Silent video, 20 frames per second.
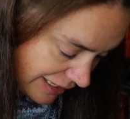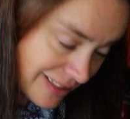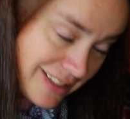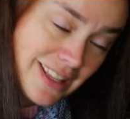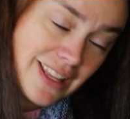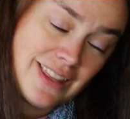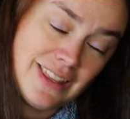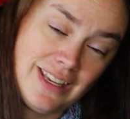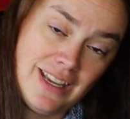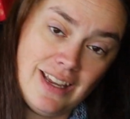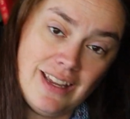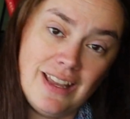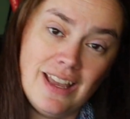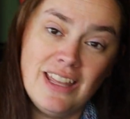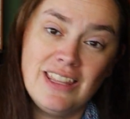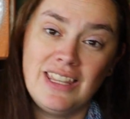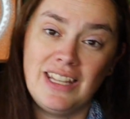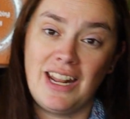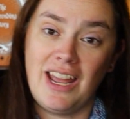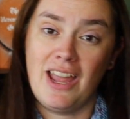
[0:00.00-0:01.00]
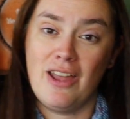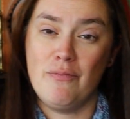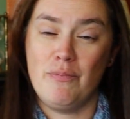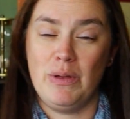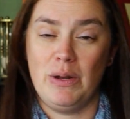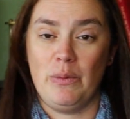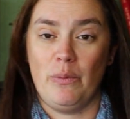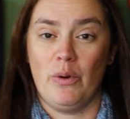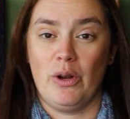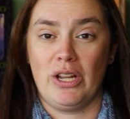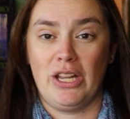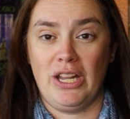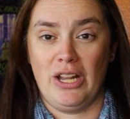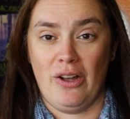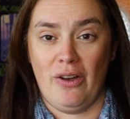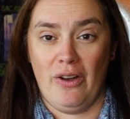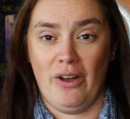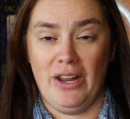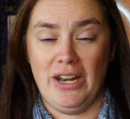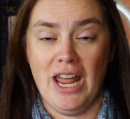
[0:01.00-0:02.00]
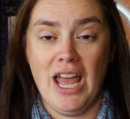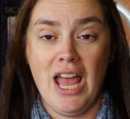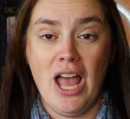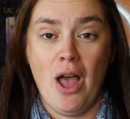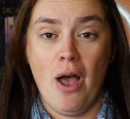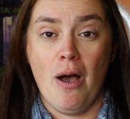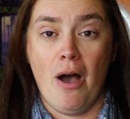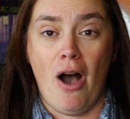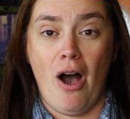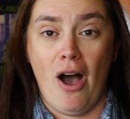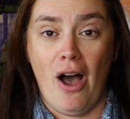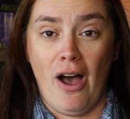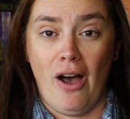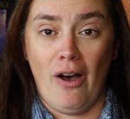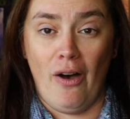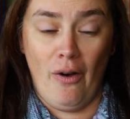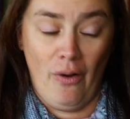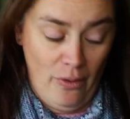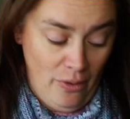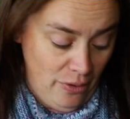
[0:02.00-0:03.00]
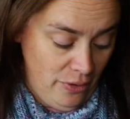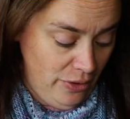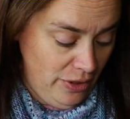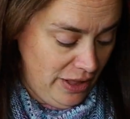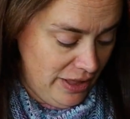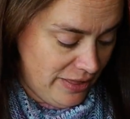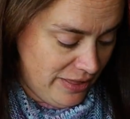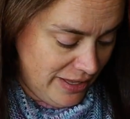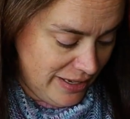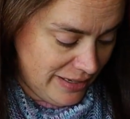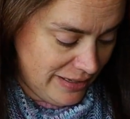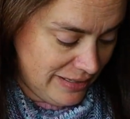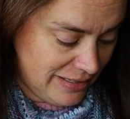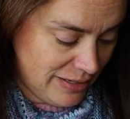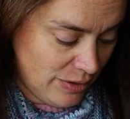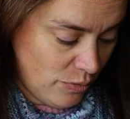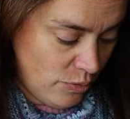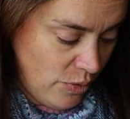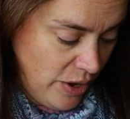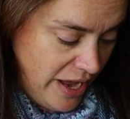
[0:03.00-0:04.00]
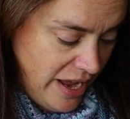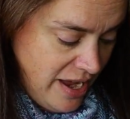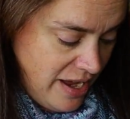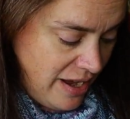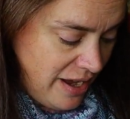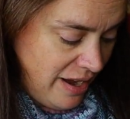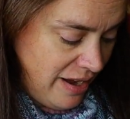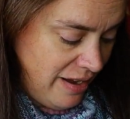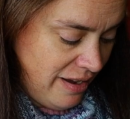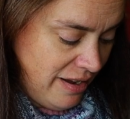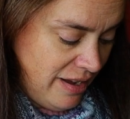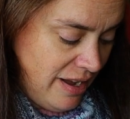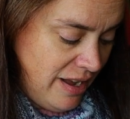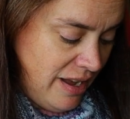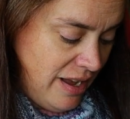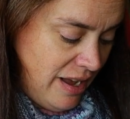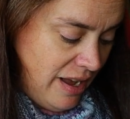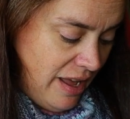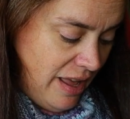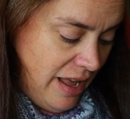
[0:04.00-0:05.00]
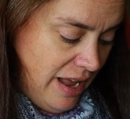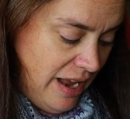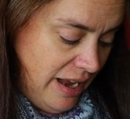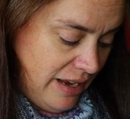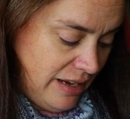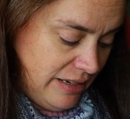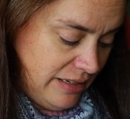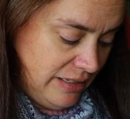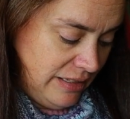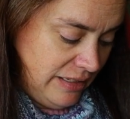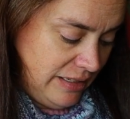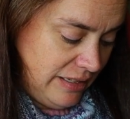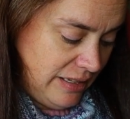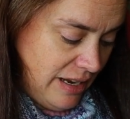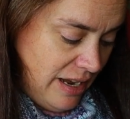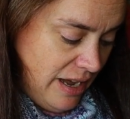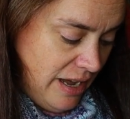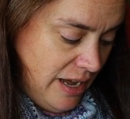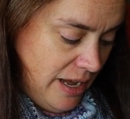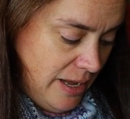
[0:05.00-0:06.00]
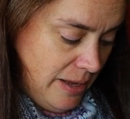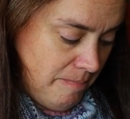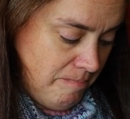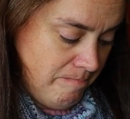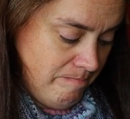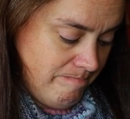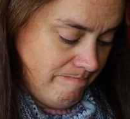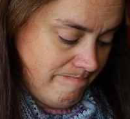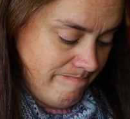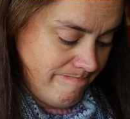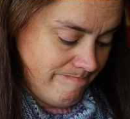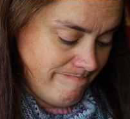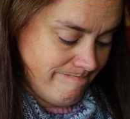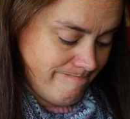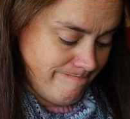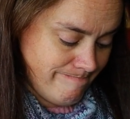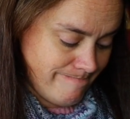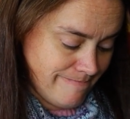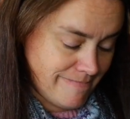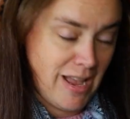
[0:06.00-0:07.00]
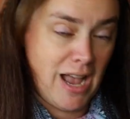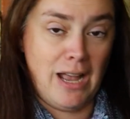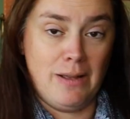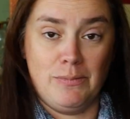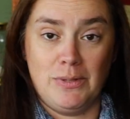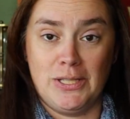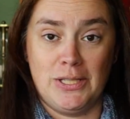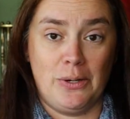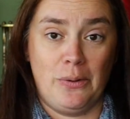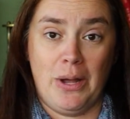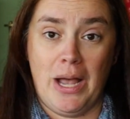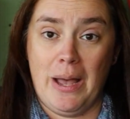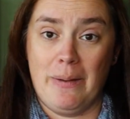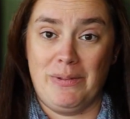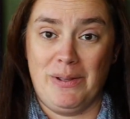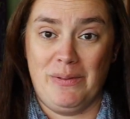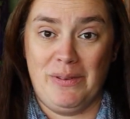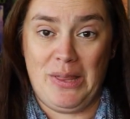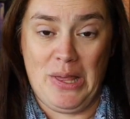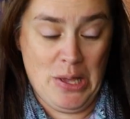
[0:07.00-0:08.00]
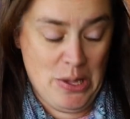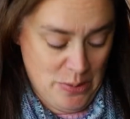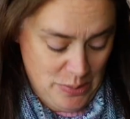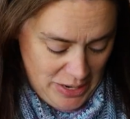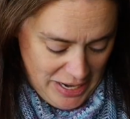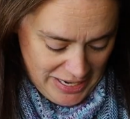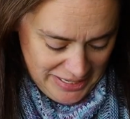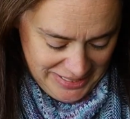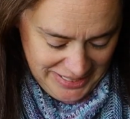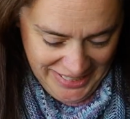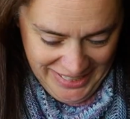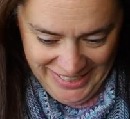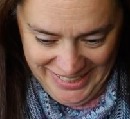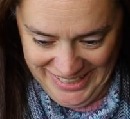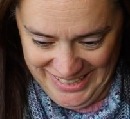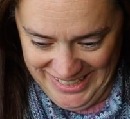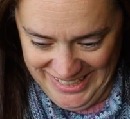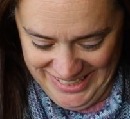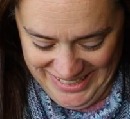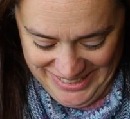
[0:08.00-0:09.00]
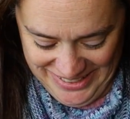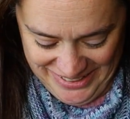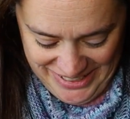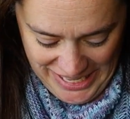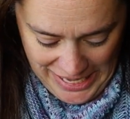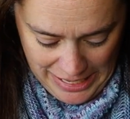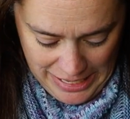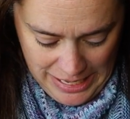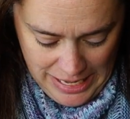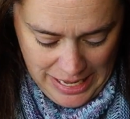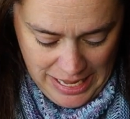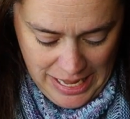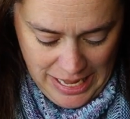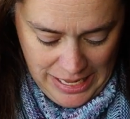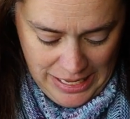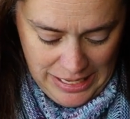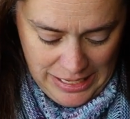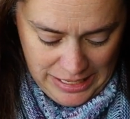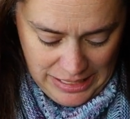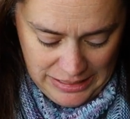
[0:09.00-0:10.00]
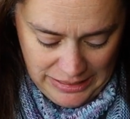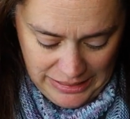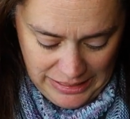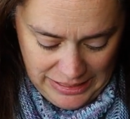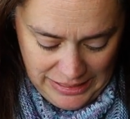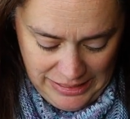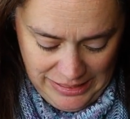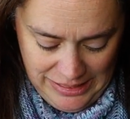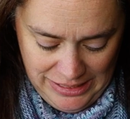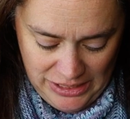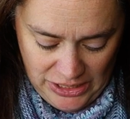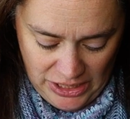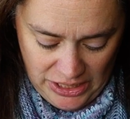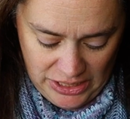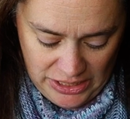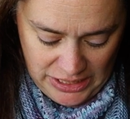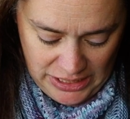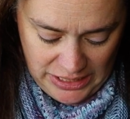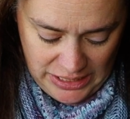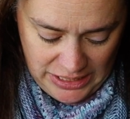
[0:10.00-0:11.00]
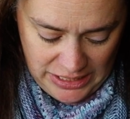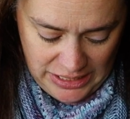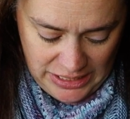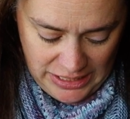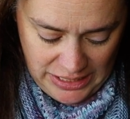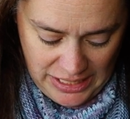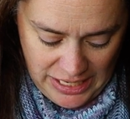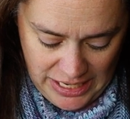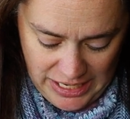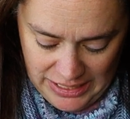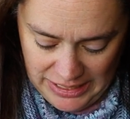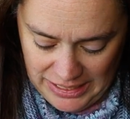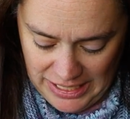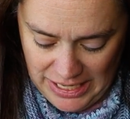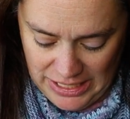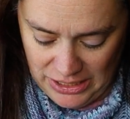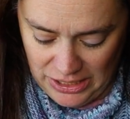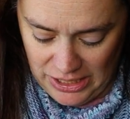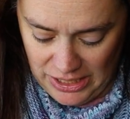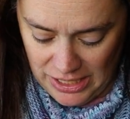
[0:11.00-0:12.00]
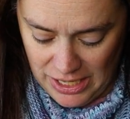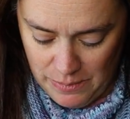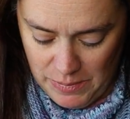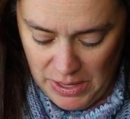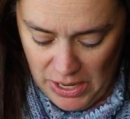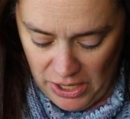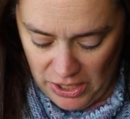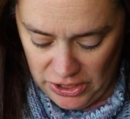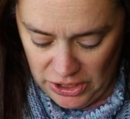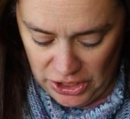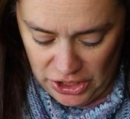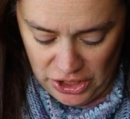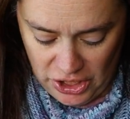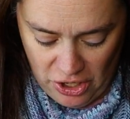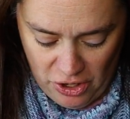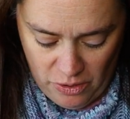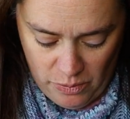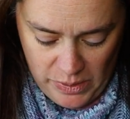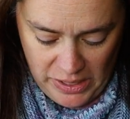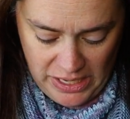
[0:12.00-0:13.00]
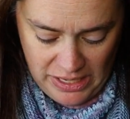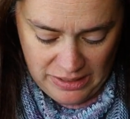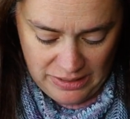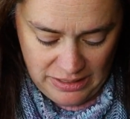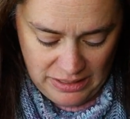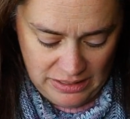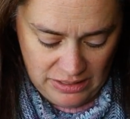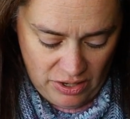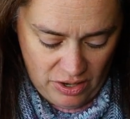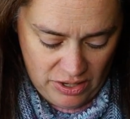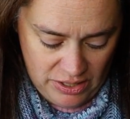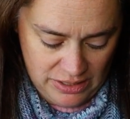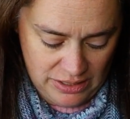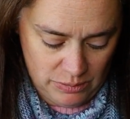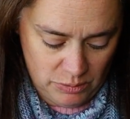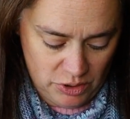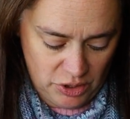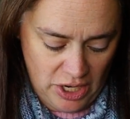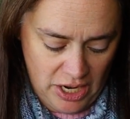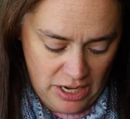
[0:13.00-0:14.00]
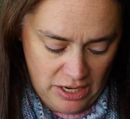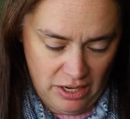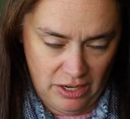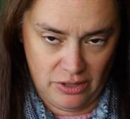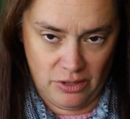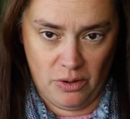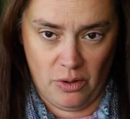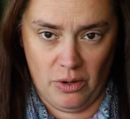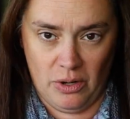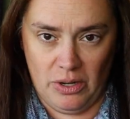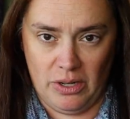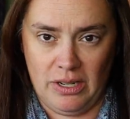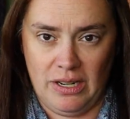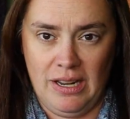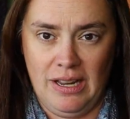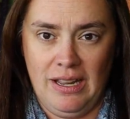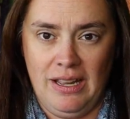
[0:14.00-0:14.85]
is the thing that I have been working on all this week. And I'm so happy with it, you guys. Okay, let's start. And it's going to be hard to show because it's on some try-it-on cord.